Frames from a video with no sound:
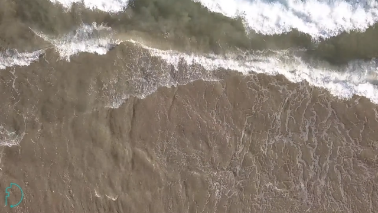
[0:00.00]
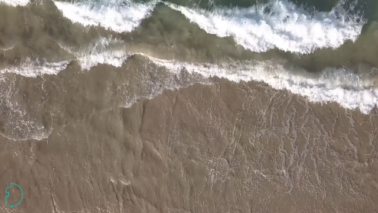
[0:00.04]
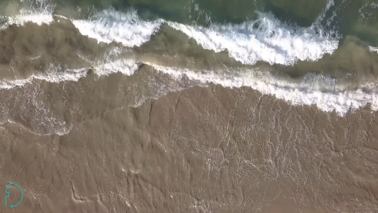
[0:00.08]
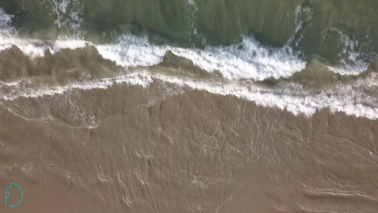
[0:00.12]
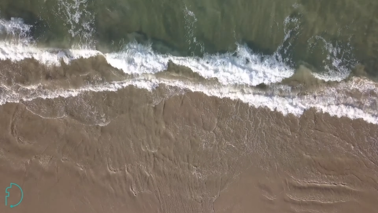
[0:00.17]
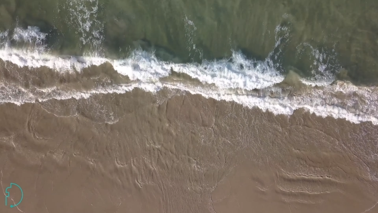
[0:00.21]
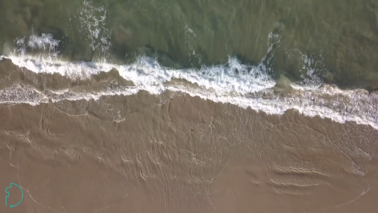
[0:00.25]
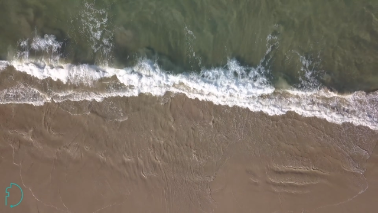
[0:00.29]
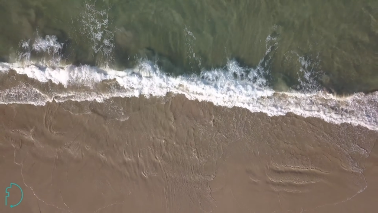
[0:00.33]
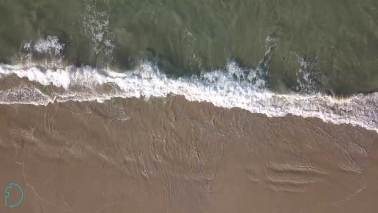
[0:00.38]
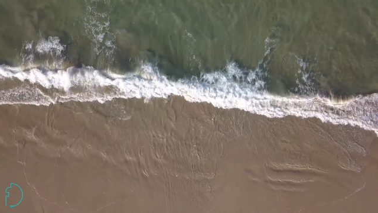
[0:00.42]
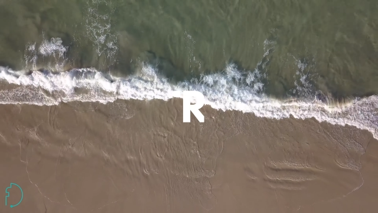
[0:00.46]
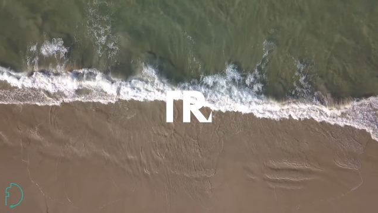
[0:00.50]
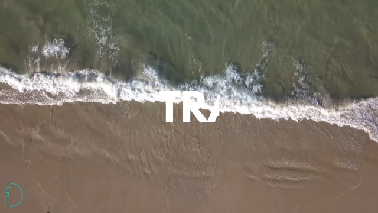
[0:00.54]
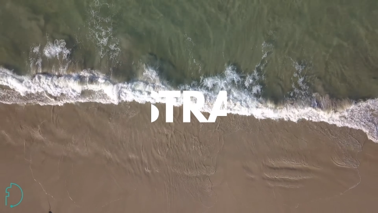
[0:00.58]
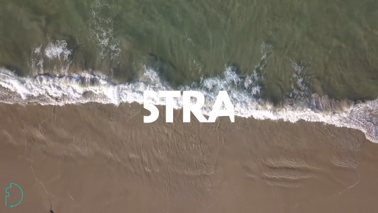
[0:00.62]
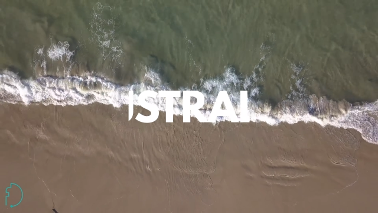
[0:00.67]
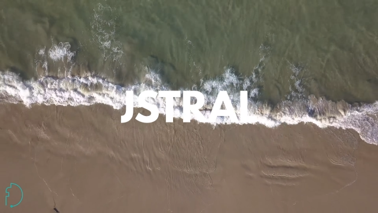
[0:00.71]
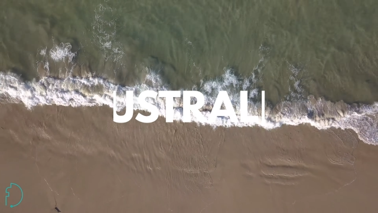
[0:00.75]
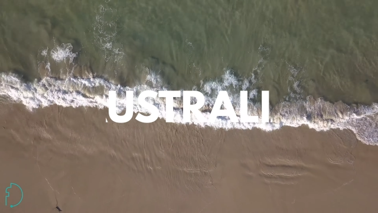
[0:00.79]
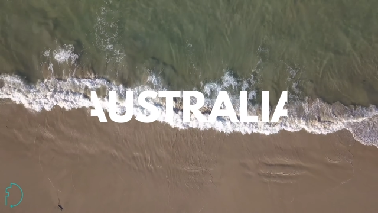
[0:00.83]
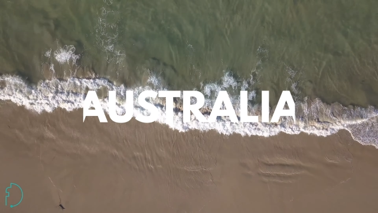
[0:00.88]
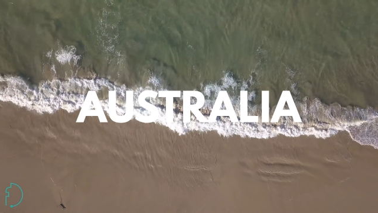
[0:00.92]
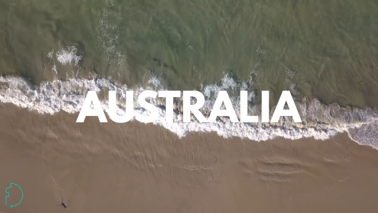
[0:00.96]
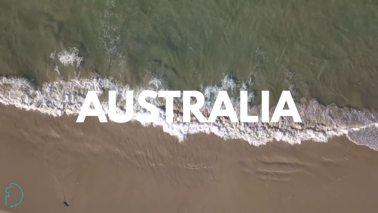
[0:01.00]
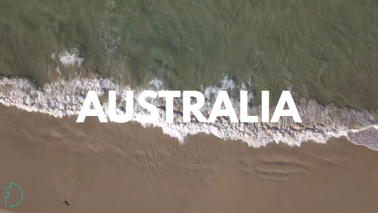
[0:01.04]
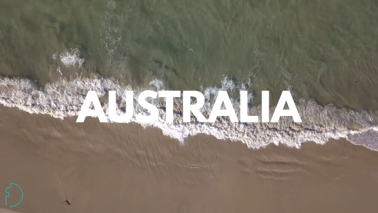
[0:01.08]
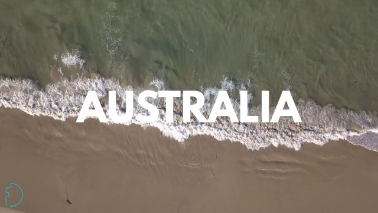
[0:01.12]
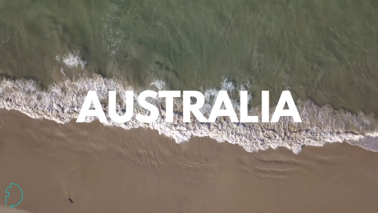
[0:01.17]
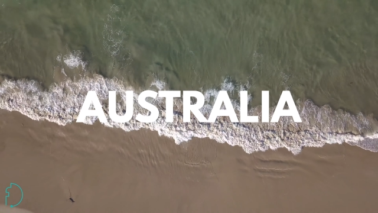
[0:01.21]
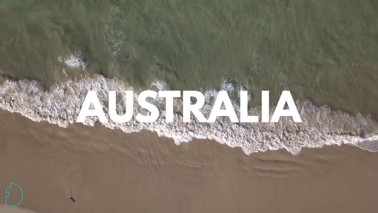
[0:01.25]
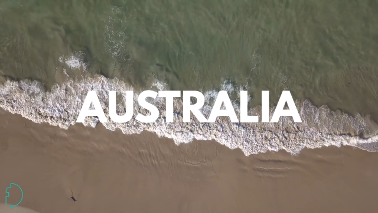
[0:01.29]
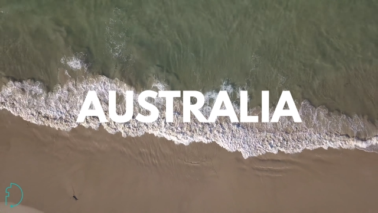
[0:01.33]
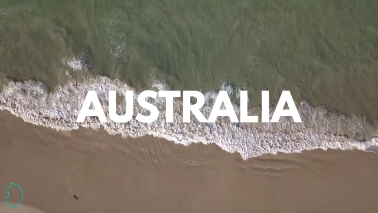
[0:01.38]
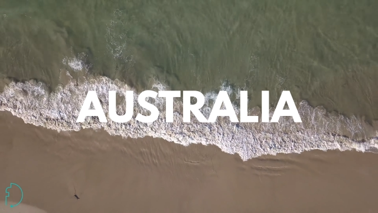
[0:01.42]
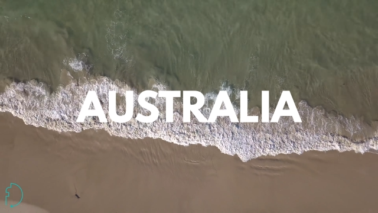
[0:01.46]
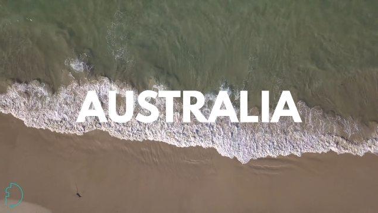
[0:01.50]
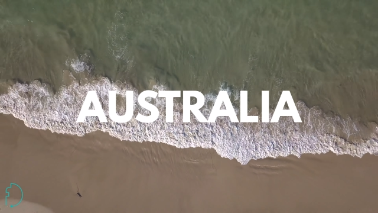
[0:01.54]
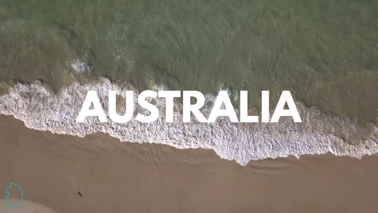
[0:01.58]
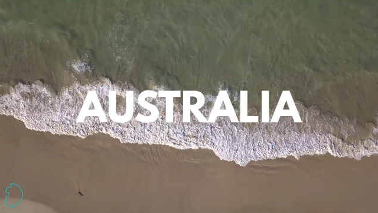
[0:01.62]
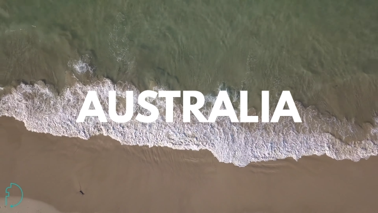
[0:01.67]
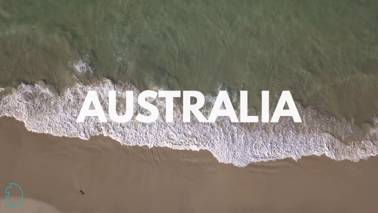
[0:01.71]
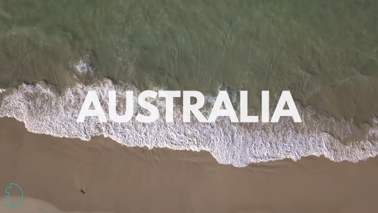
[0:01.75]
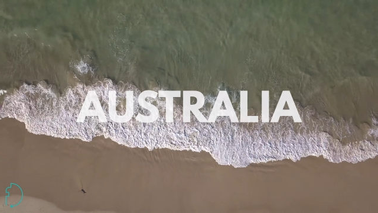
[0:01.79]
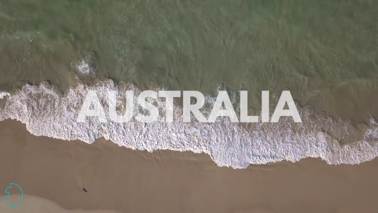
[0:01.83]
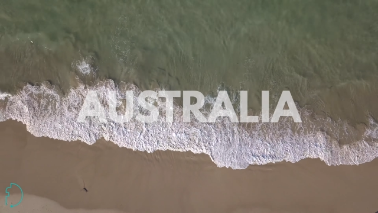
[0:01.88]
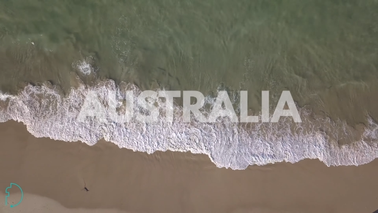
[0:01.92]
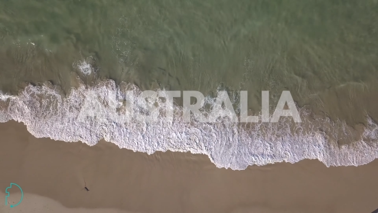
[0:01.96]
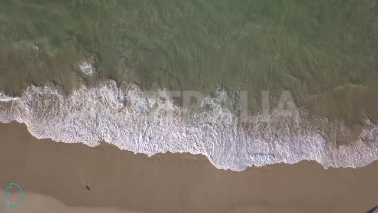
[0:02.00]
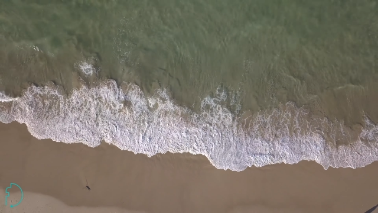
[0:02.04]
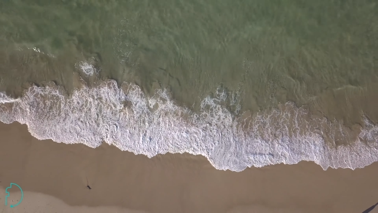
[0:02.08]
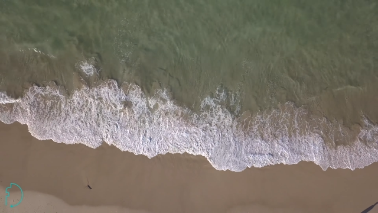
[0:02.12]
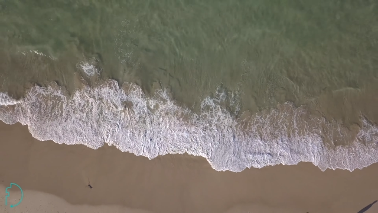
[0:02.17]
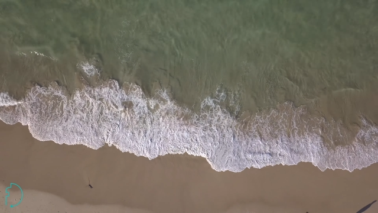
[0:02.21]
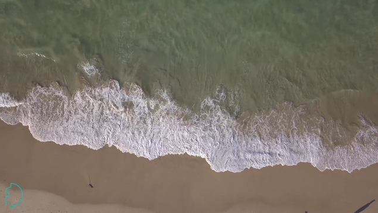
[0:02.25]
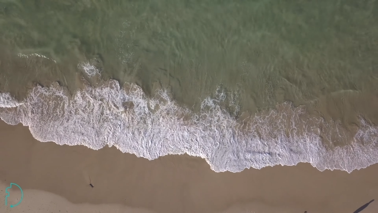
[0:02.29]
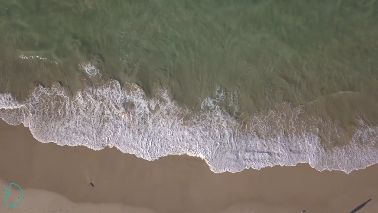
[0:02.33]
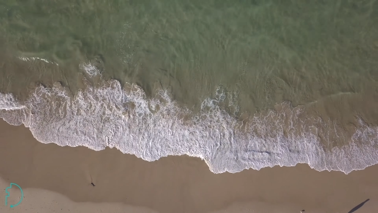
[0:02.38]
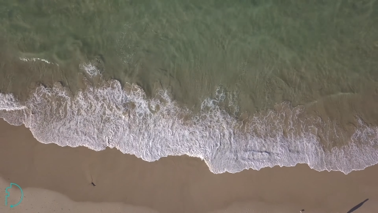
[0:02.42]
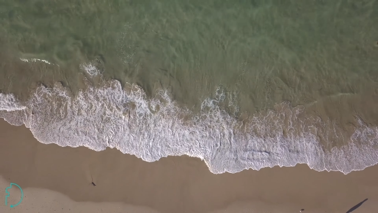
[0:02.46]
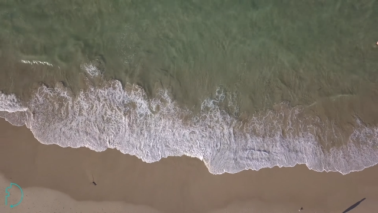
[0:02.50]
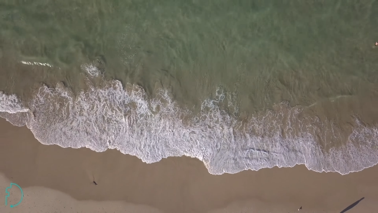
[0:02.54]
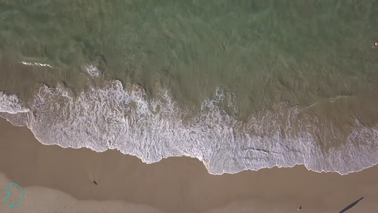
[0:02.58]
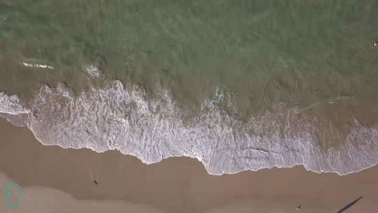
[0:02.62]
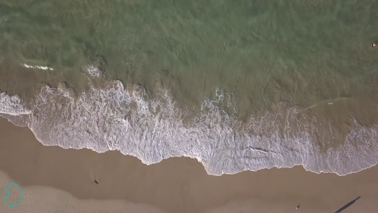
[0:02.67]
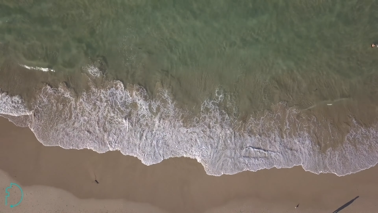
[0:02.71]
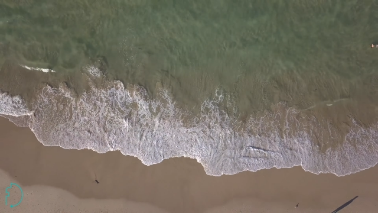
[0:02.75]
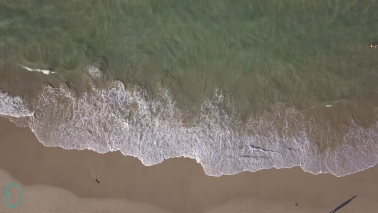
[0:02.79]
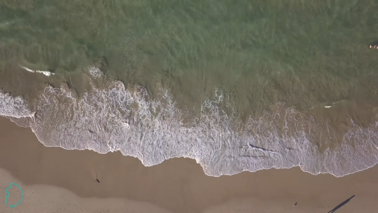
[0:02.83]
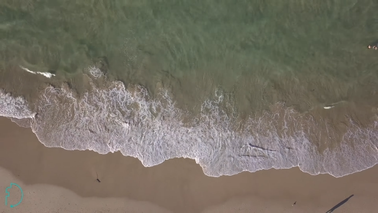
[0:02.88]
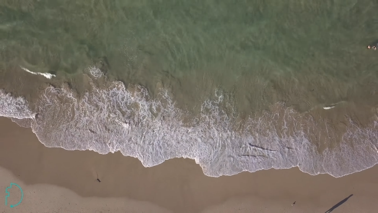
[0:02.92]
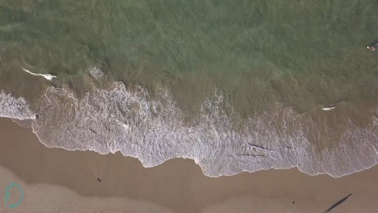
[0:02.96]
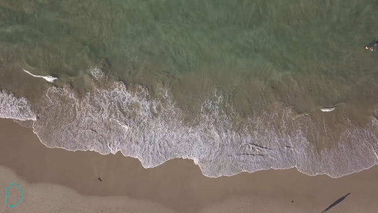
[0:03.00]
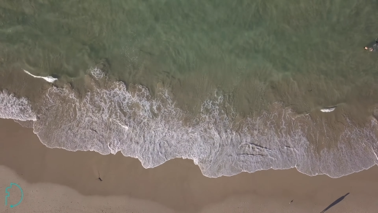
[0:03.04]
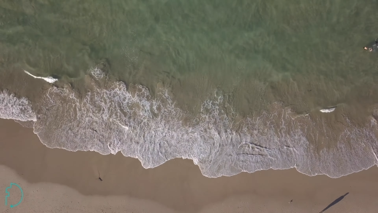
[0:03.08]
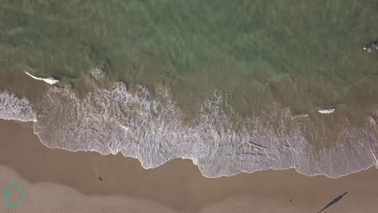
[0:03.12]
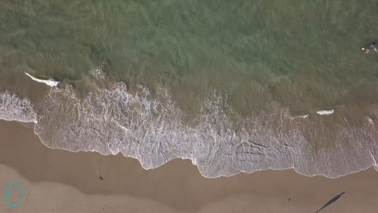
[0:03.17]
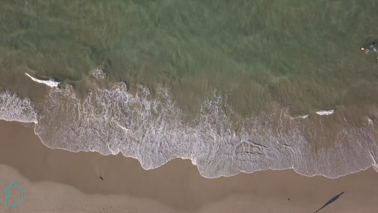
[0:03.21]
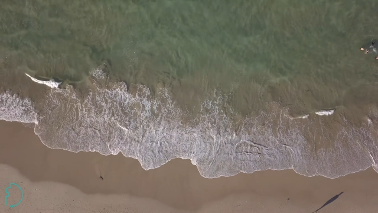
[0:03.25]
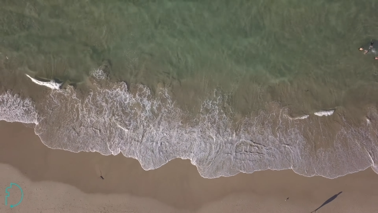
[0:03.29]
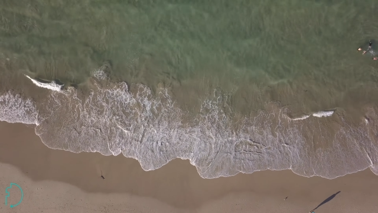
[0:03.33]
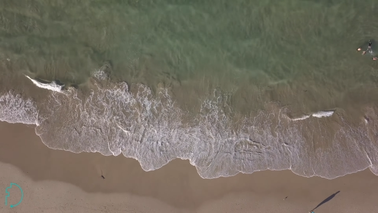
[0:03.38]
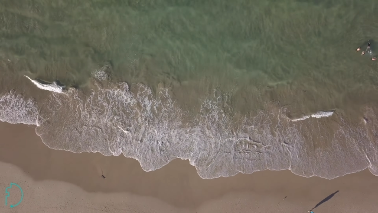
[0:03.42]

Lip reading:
(no speaker visible)